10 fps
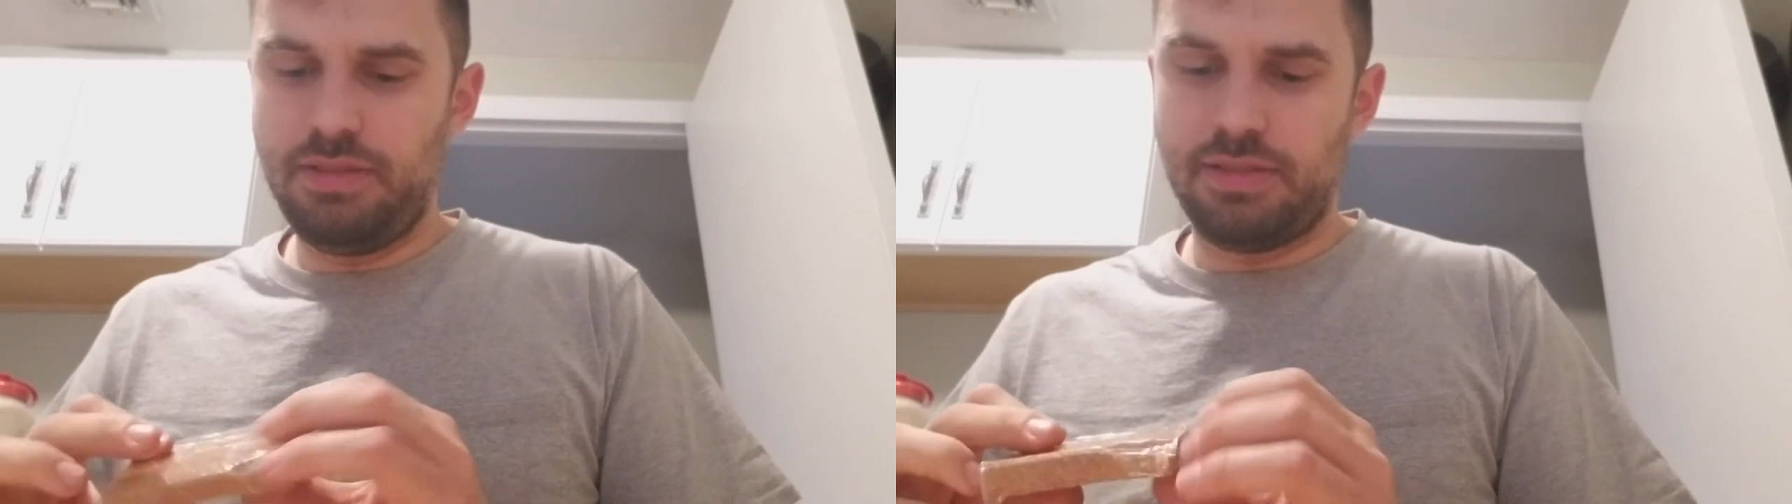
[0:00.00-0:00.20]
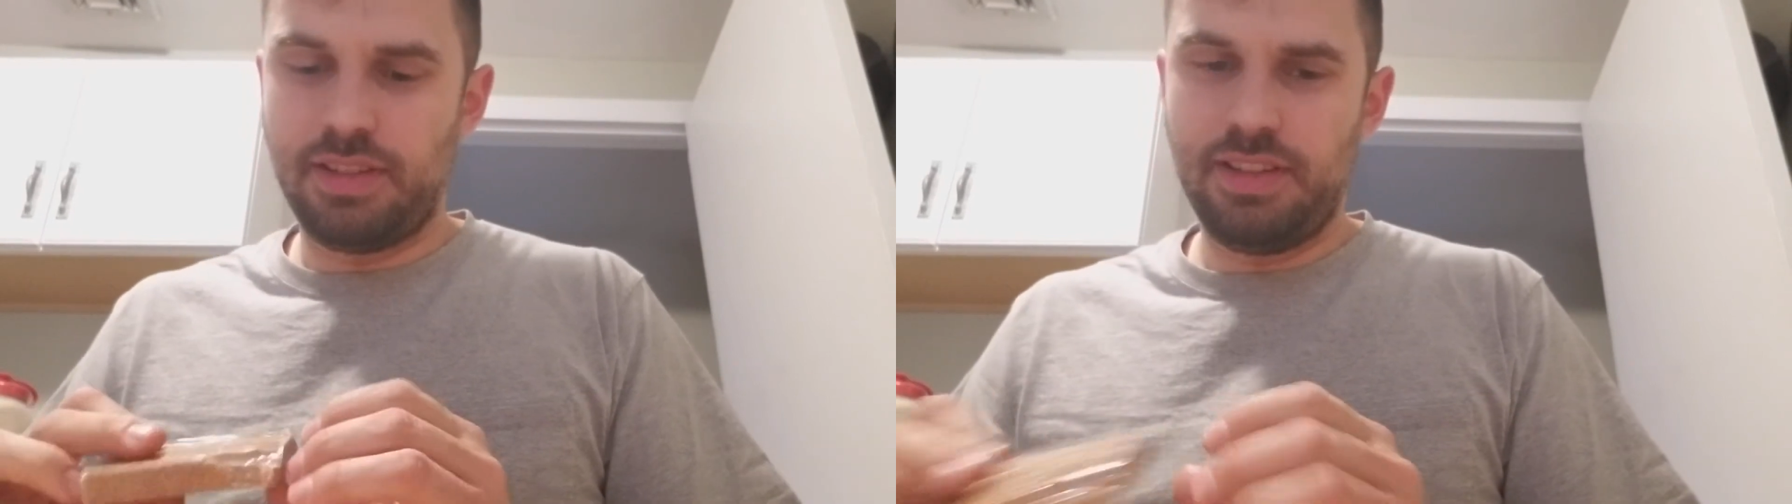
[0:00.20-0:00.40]

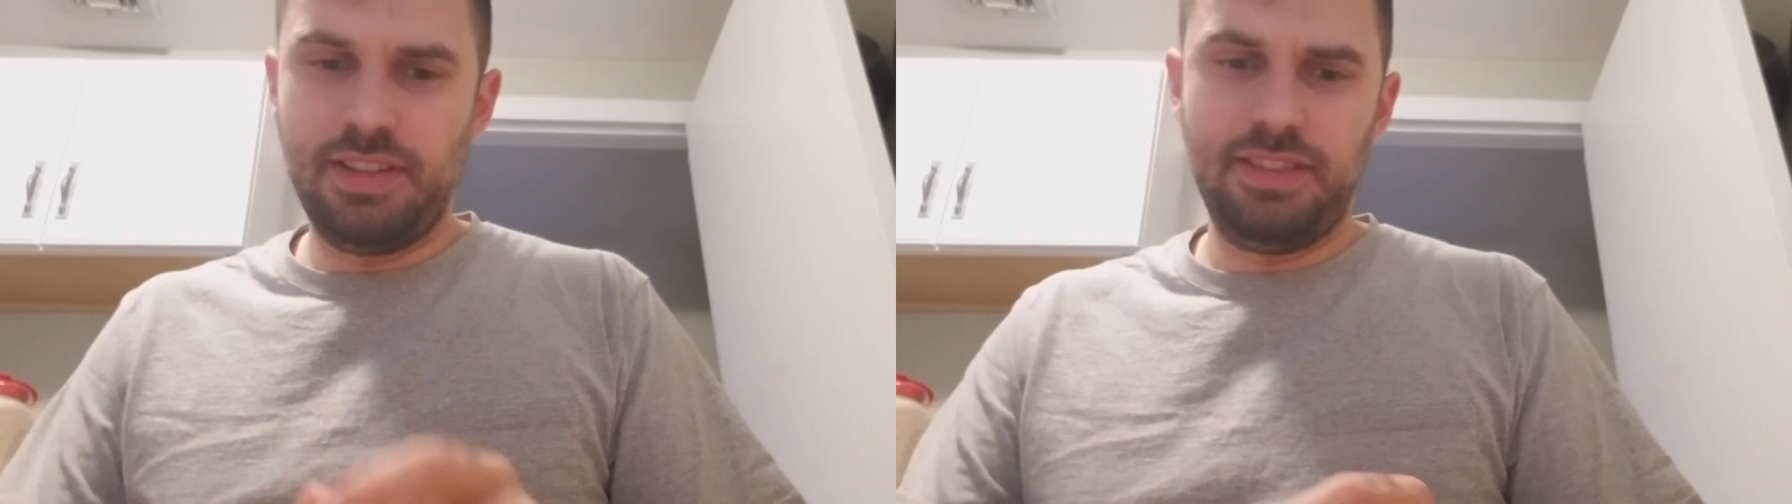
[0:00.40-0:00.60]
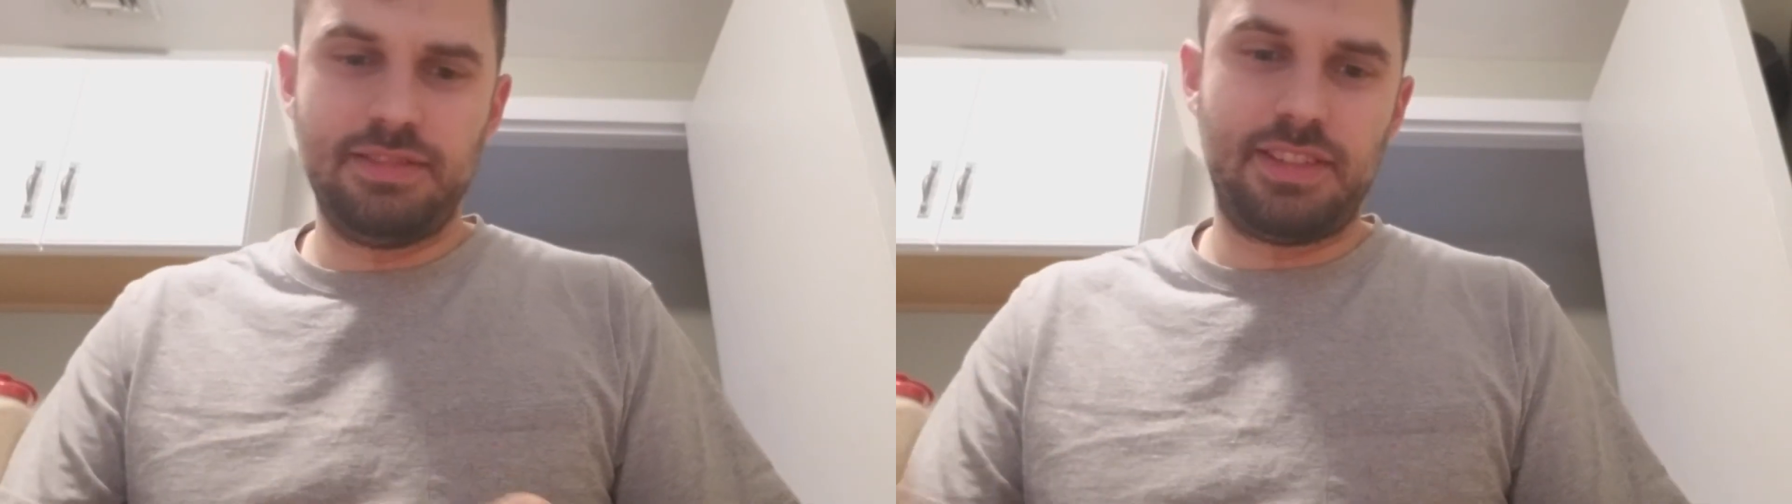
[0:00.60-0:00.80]
huh?
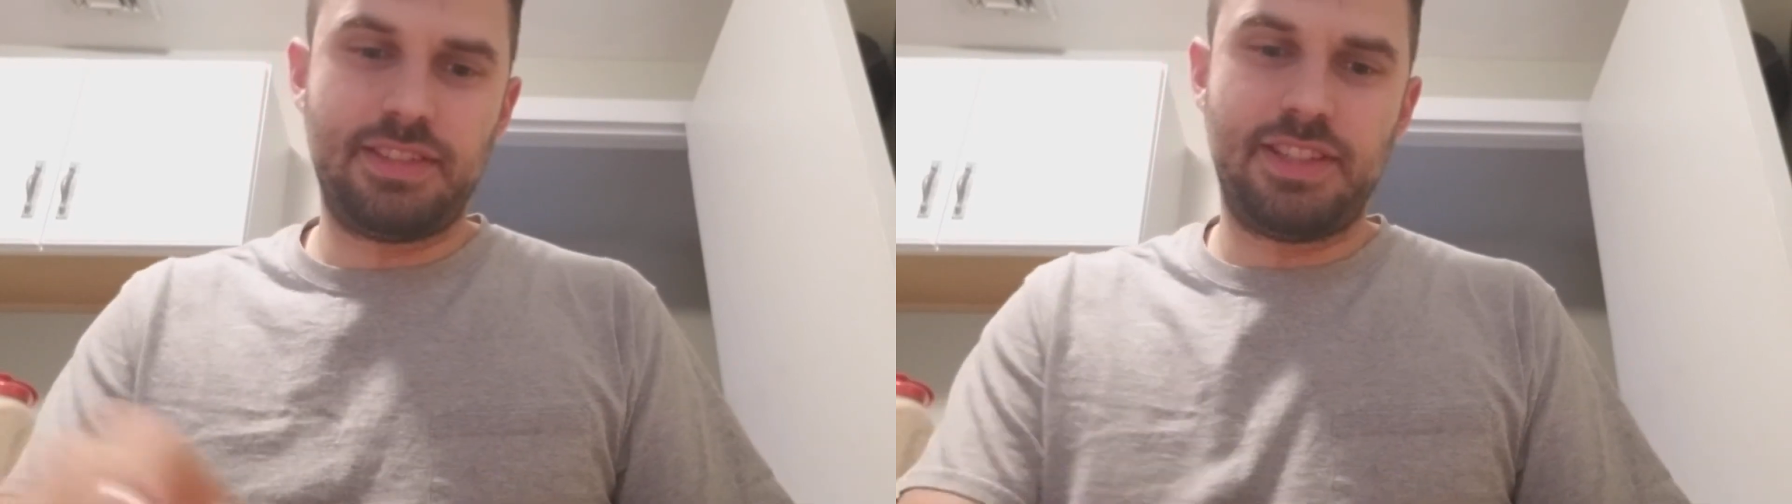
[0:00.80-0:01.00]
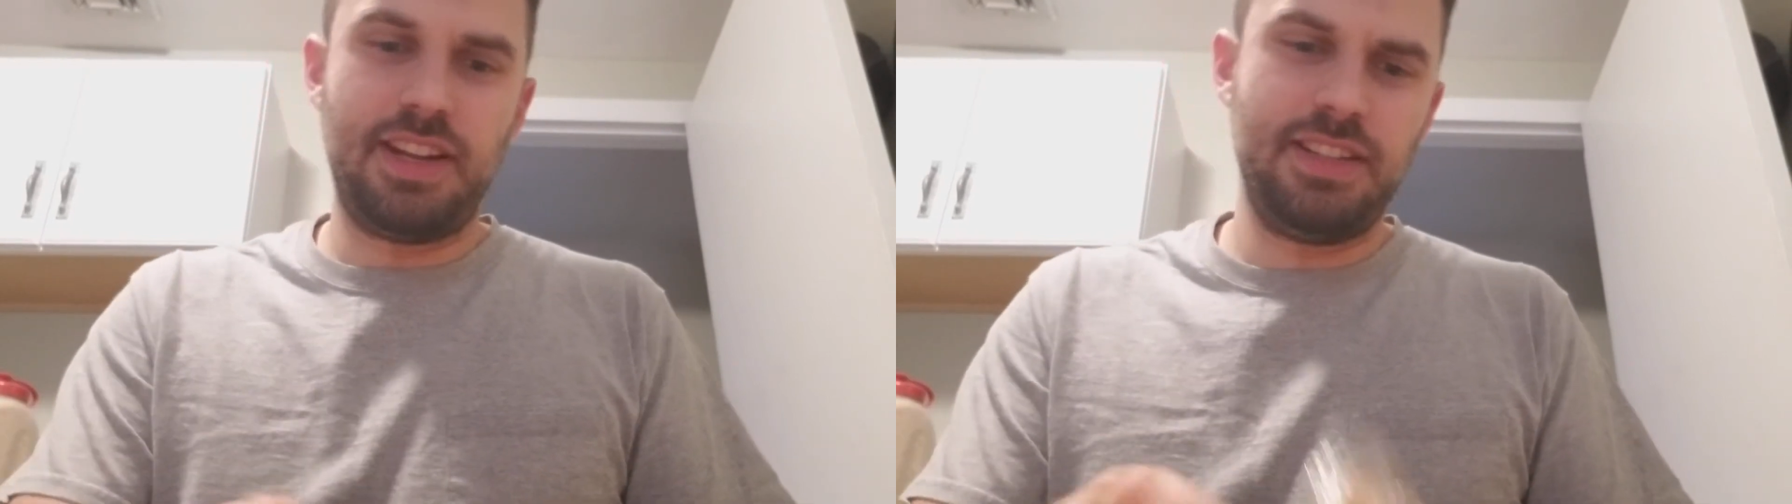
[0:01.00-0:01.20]

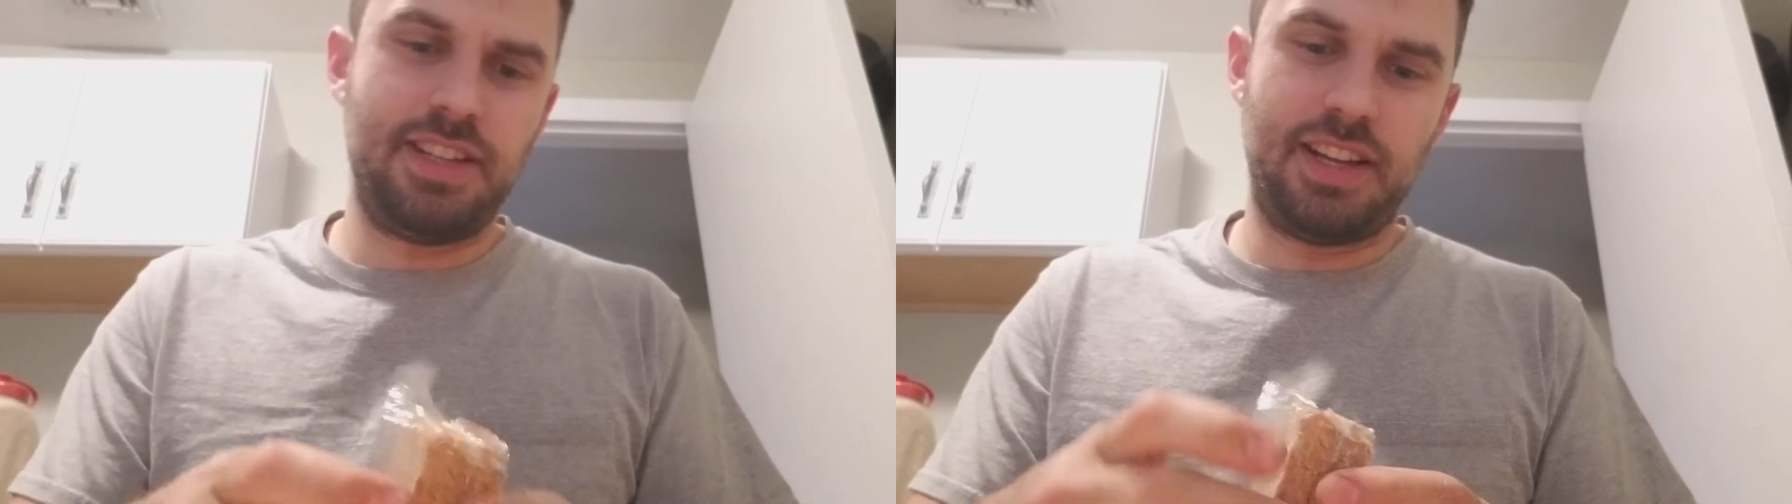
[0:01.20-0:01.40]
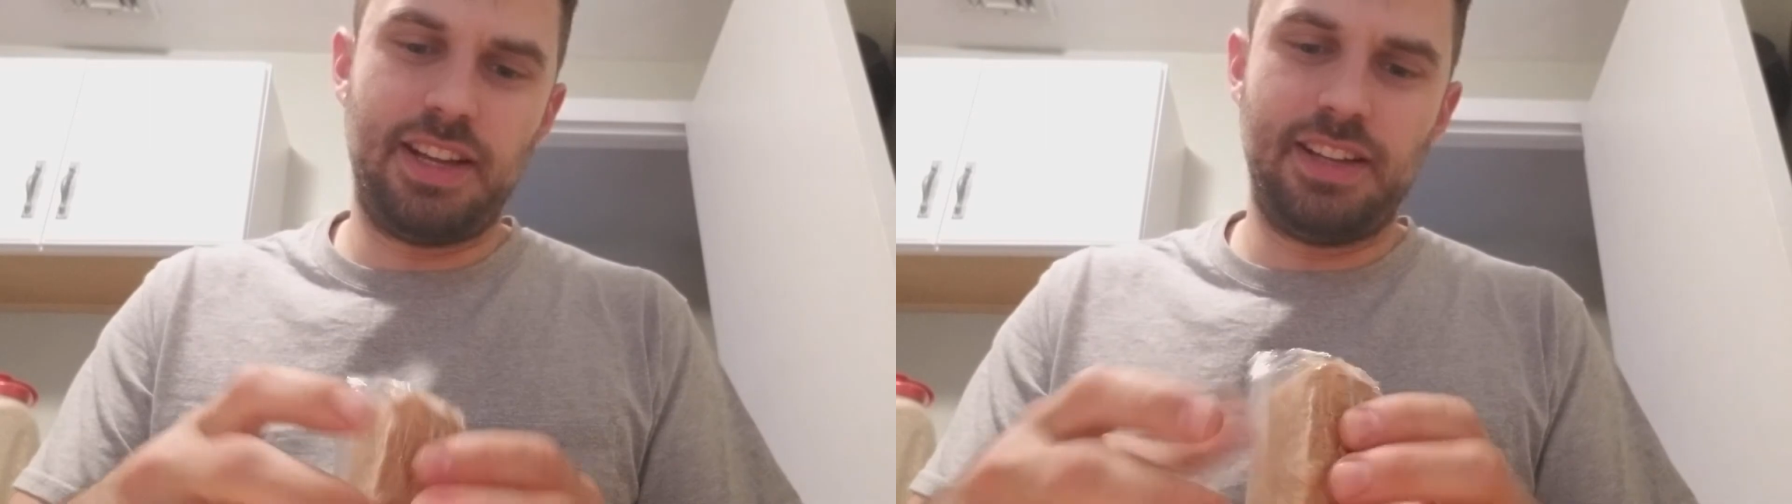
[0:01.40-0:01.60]

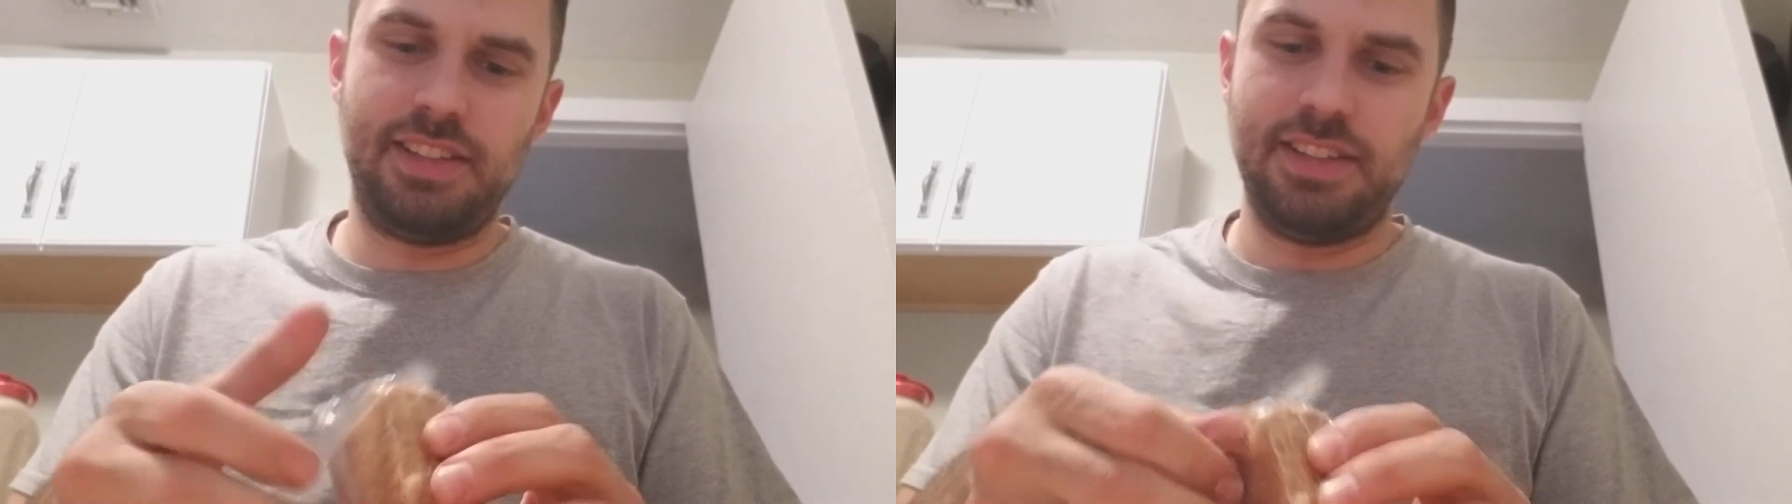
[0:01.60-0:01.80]
Cha-cha.